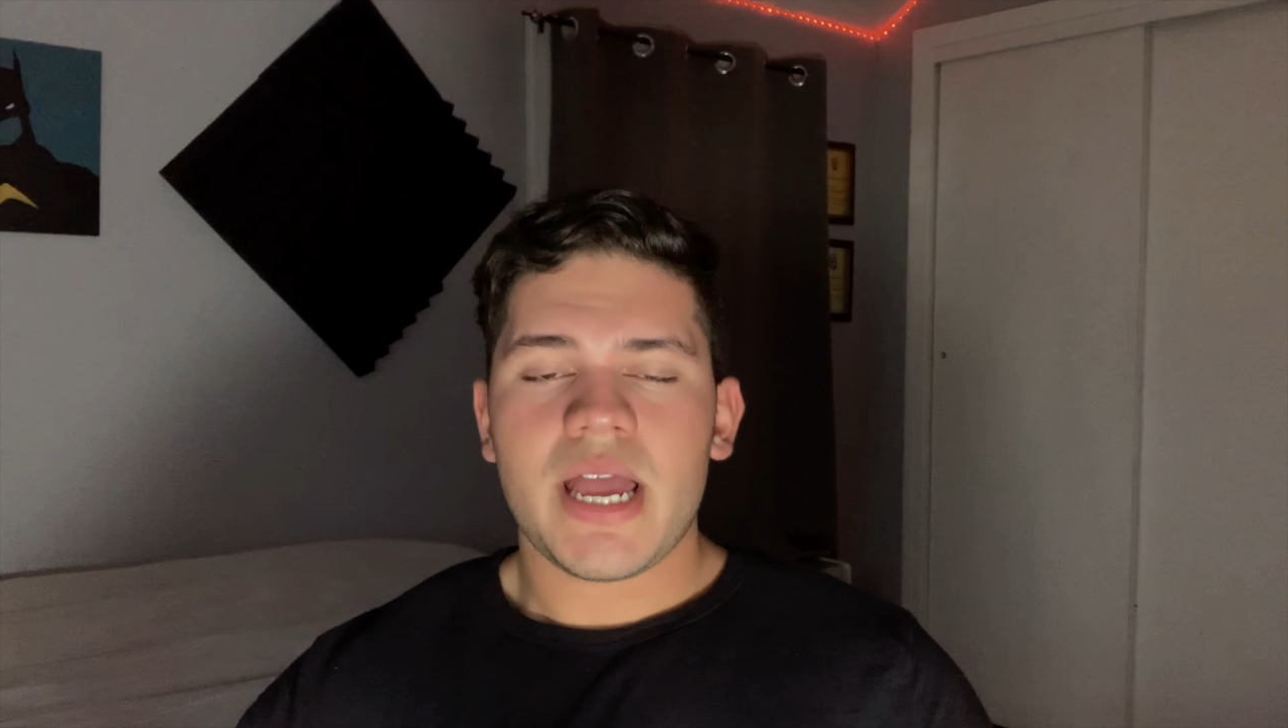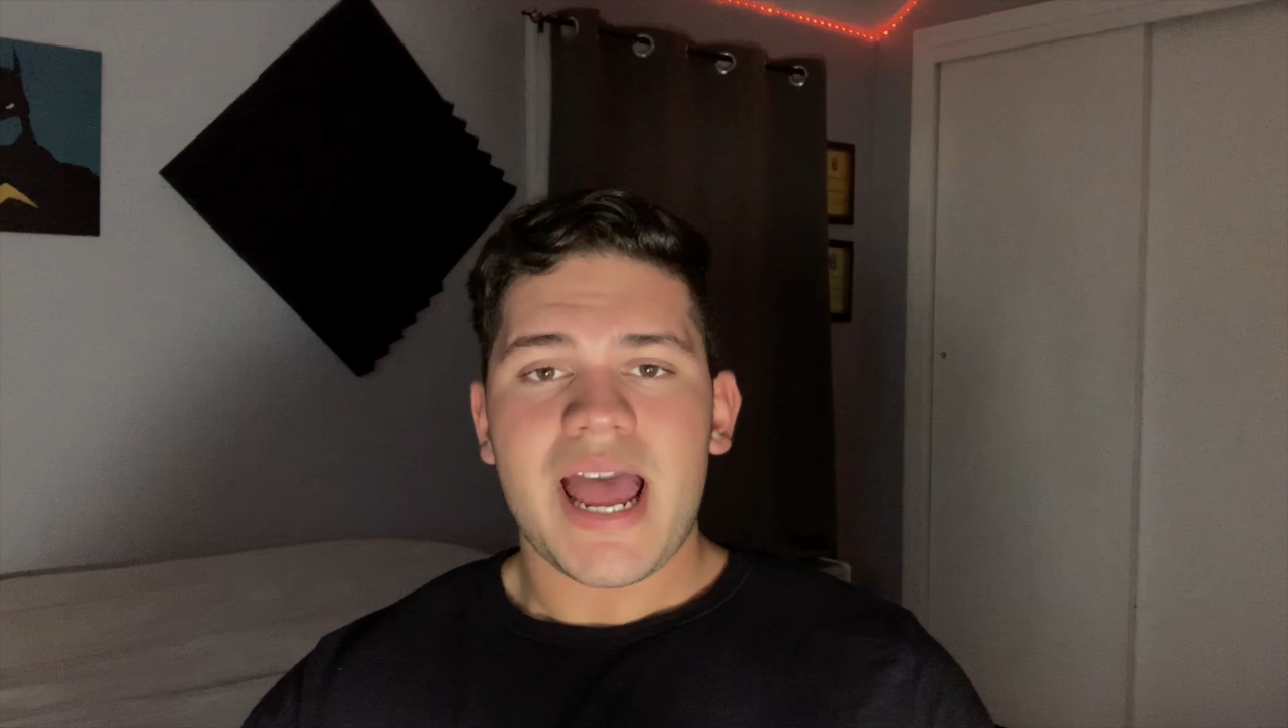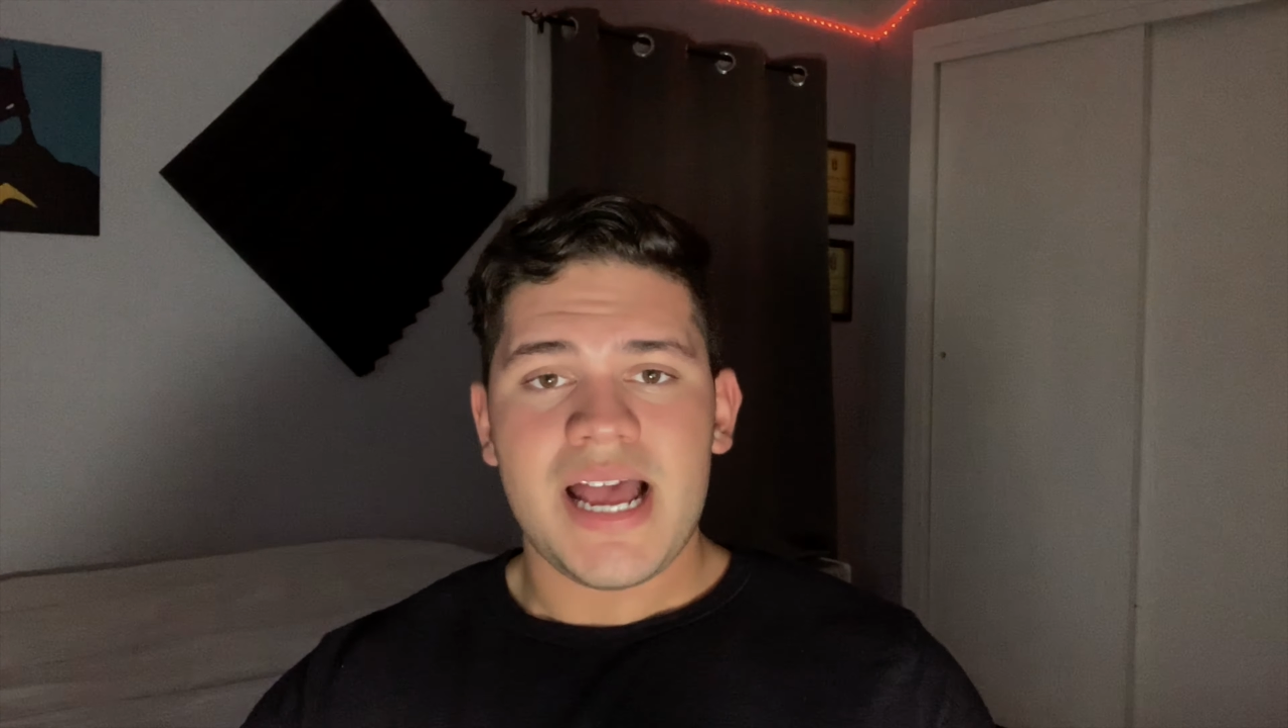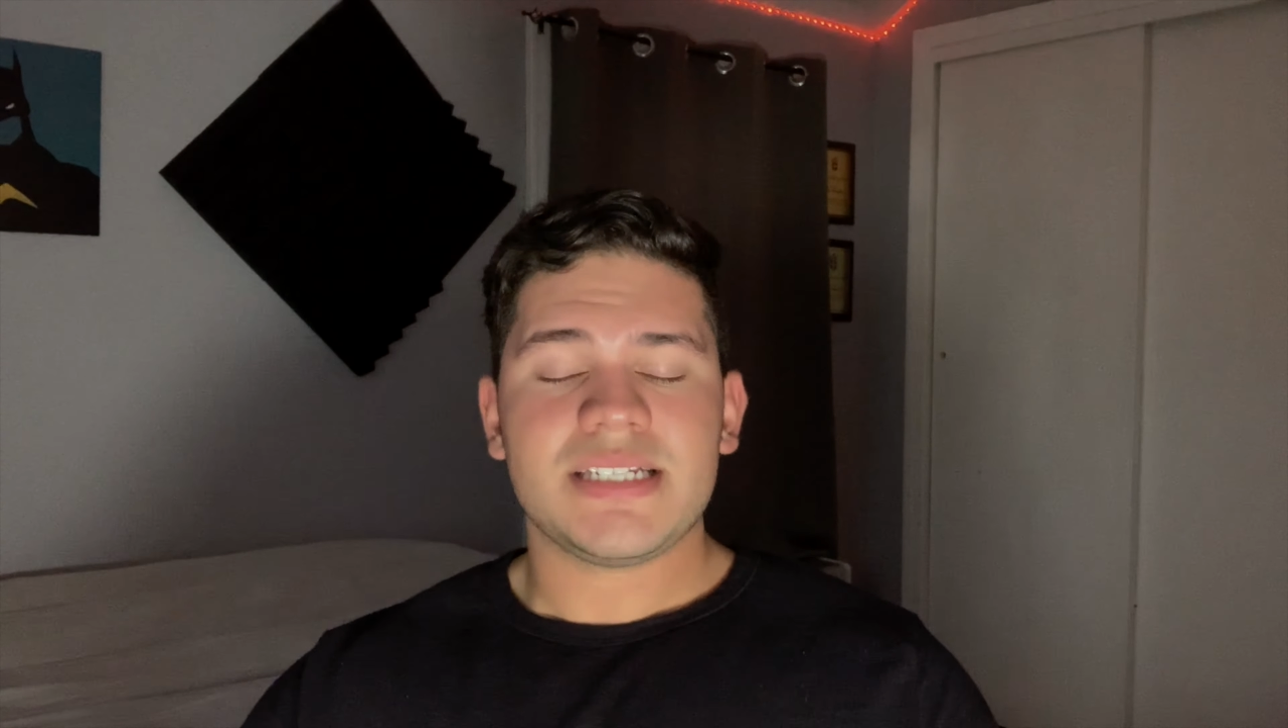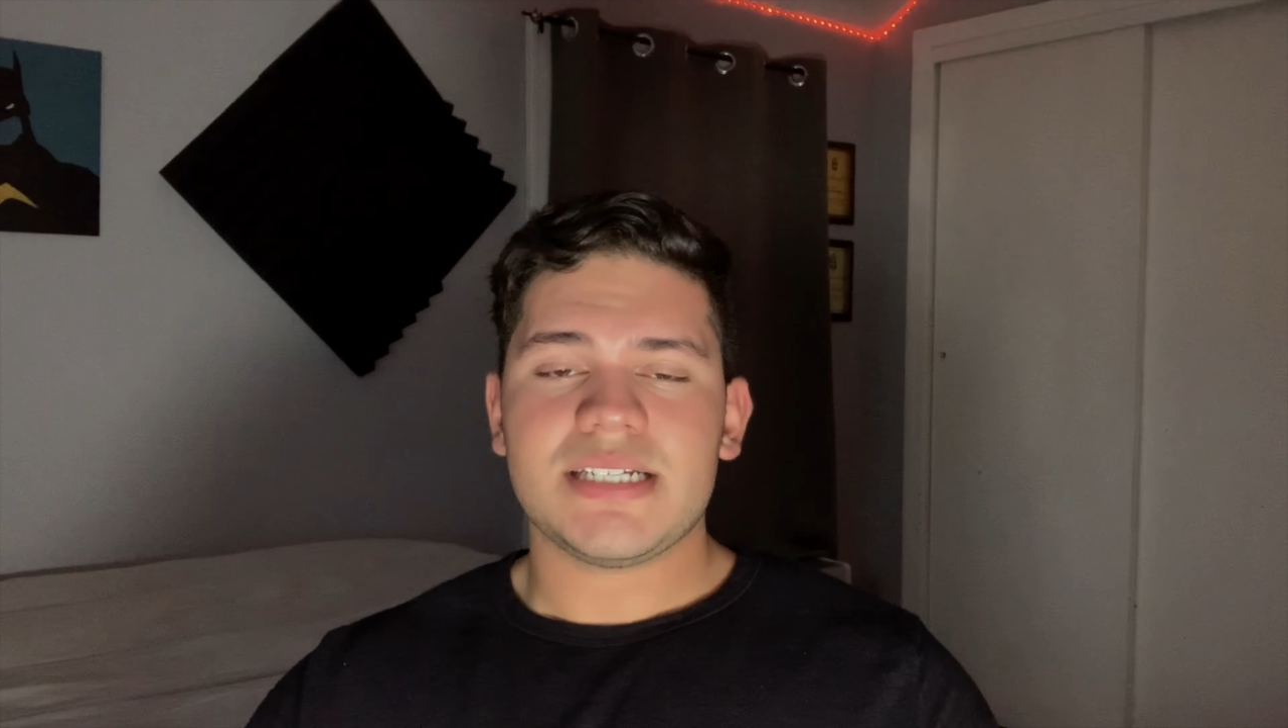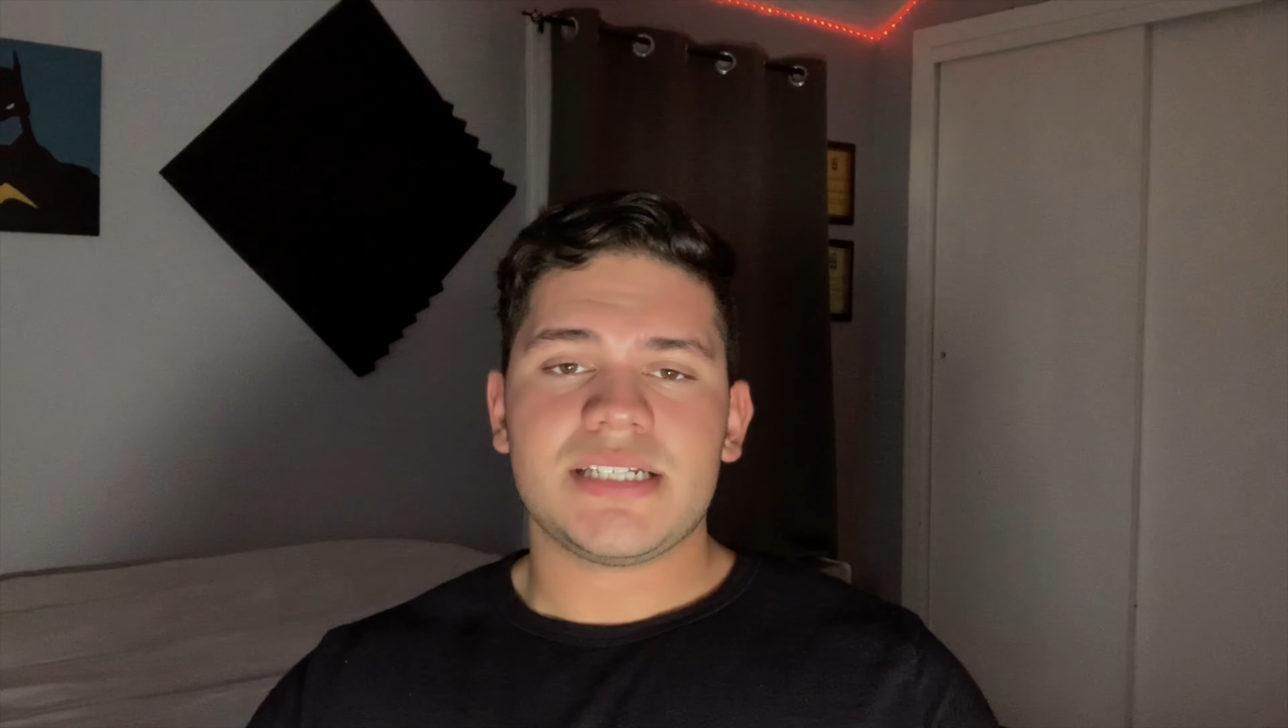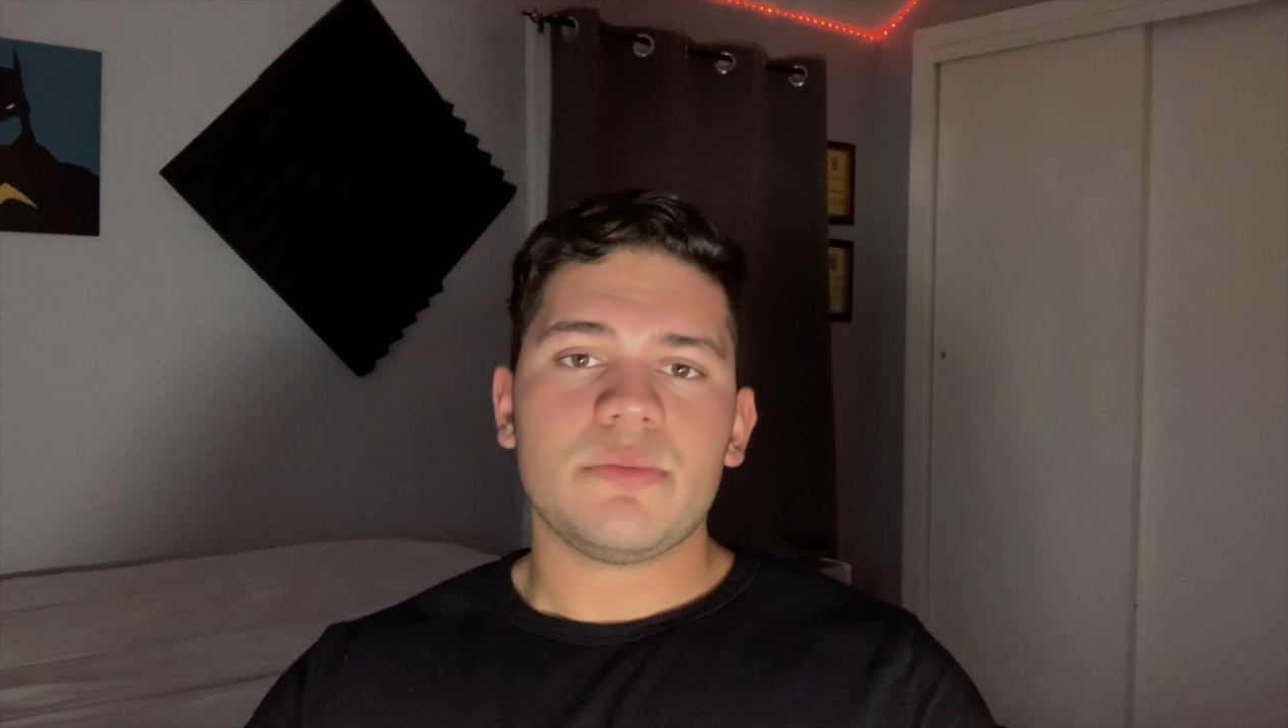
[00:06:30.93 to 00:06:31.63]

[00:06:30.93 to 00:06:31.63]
as I said